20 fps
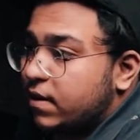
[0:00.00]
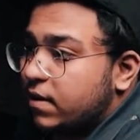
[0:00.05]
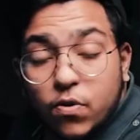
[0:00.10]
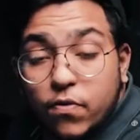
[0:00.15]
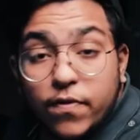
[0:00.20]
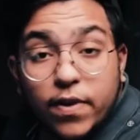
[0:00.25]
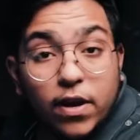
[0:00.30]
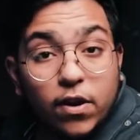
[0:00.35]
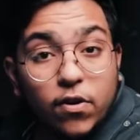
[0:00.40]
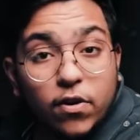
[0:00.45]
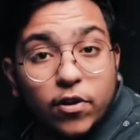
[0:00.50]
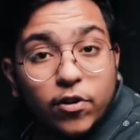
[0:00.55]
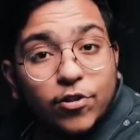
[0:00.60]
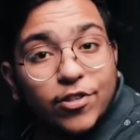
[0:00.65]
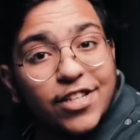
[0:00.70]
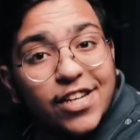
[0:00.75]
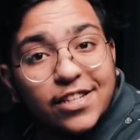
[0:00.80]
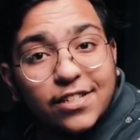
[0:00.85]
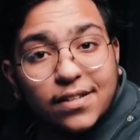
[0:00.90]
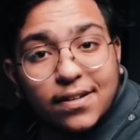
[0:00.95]
So we are going to
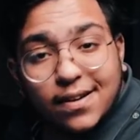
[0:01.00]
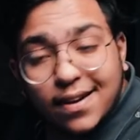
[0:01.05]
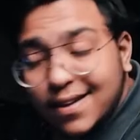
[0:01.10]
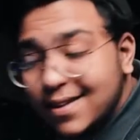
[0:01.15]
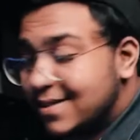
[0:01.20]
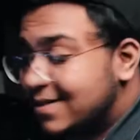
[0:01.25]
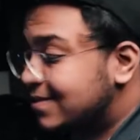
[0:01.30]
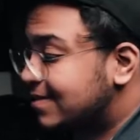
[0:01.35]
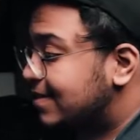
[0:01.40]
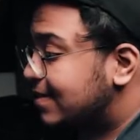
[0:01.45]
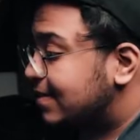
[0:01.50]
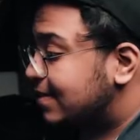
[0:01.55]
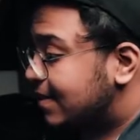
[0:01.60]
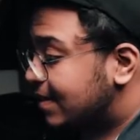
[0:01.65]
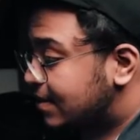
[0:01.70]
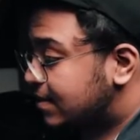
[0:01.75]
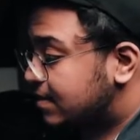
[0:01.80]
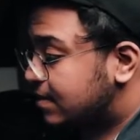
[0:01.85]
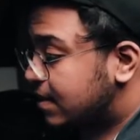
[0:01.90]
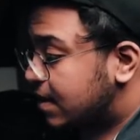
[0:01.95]
change the colors in
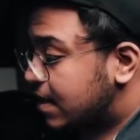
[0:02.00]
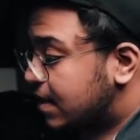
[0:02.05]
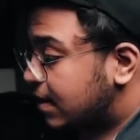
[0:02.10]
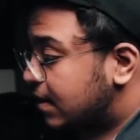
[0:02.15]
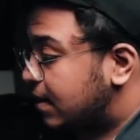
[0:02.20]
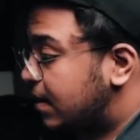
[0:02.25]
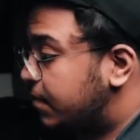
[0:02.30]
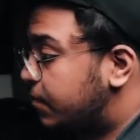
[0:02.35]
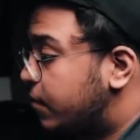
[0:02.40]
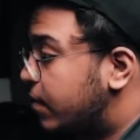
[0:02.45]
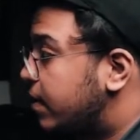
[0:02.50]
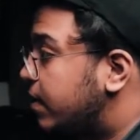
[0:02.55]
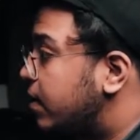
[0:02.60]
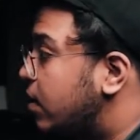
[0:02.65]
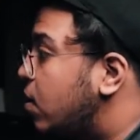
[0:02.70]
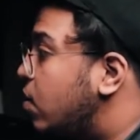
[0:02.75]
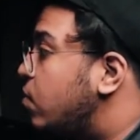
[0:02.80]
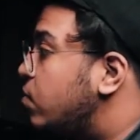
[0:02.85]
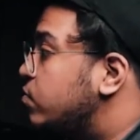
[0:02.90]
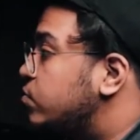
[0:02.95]
this clip right
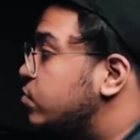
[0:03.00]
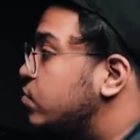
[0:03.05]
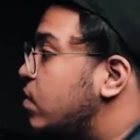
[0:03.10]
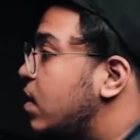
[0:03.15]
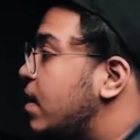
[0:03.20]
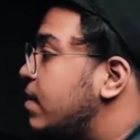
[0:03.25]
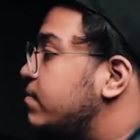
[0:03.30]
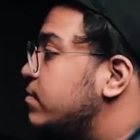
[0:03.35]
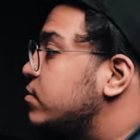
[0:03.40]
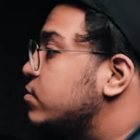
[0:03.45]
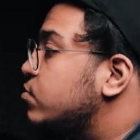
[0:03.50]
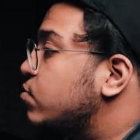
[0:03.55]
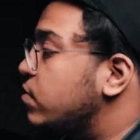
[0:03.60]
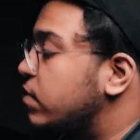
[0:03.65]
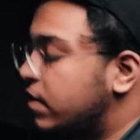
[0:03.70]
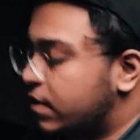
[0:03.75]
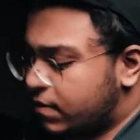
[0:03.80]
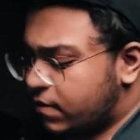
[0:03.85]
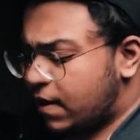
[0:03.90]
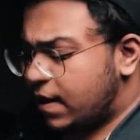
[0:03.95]
now. So I'm just
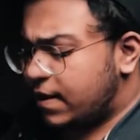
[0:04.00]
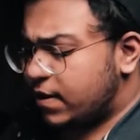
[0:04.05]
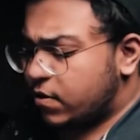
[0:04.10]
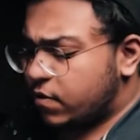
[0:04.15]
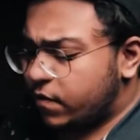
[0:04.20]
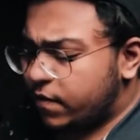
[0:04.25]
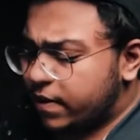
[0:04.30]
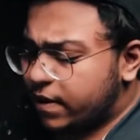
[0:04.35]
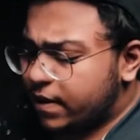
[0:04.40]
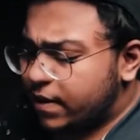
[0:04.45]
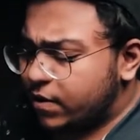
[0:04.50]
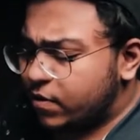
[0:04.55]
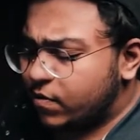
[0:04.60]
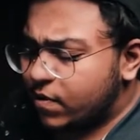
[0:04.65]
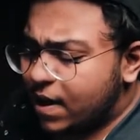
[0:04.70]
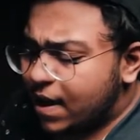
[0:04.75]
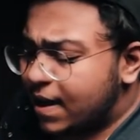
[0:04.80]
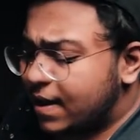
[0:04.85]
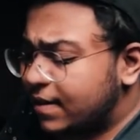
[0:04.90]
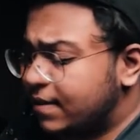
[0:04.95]
going right over here to
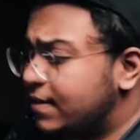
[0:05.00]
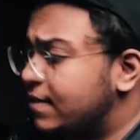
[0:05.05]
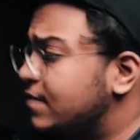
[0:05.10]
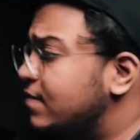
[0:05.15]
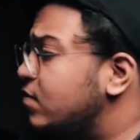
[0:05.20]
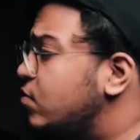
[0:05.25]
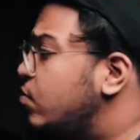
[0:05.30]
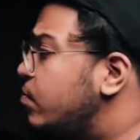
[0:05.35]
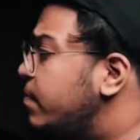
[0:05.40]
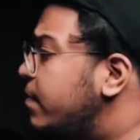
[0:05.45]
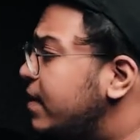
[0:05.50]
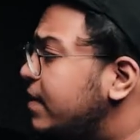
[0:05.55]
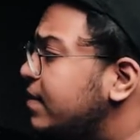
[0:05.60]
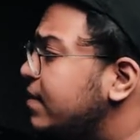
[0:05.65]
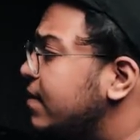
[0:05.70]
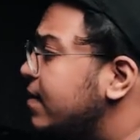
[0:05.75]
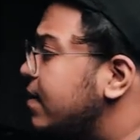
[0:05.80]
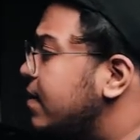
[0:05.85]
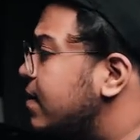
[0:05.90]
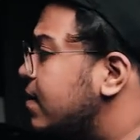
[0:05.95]
add this
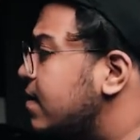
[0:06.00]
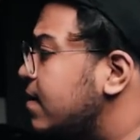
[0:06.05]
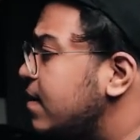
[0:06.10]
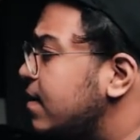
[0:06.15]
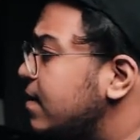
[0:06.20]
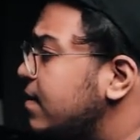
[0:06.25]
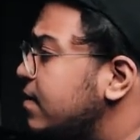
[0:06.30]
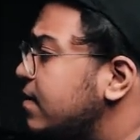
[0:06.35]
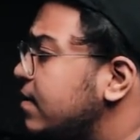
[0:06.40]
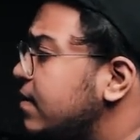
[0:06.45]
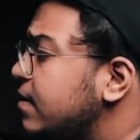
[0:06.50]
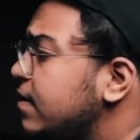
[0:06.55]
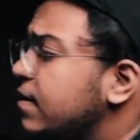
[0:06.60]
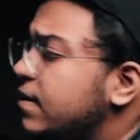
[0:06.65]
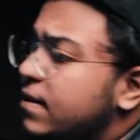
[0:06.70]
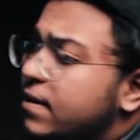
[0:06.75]
lumetri color.